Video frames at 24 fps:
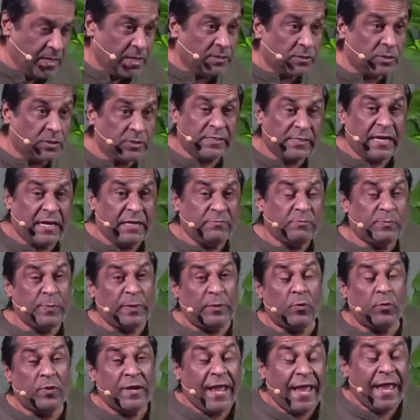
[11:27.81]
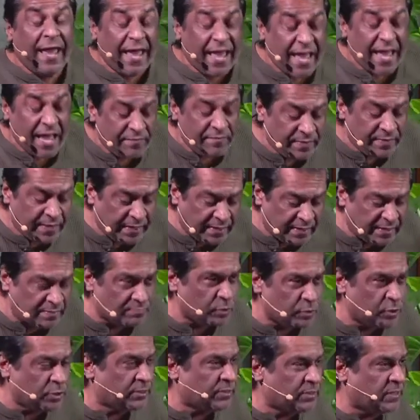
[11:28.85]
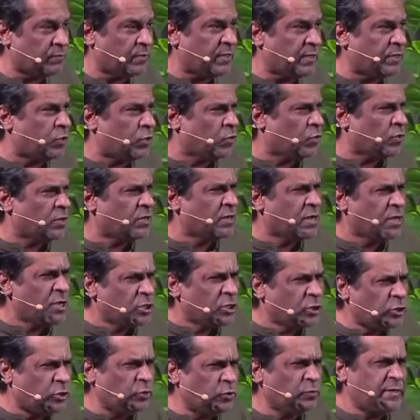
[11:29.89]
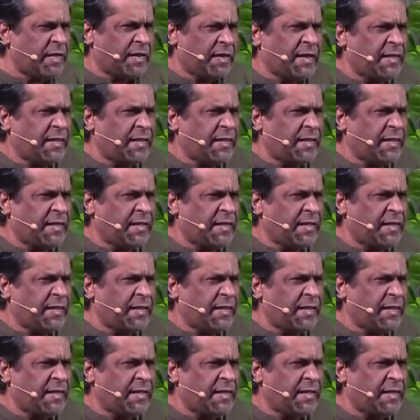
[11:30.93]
So sometimes we don't have that community. We don't do that.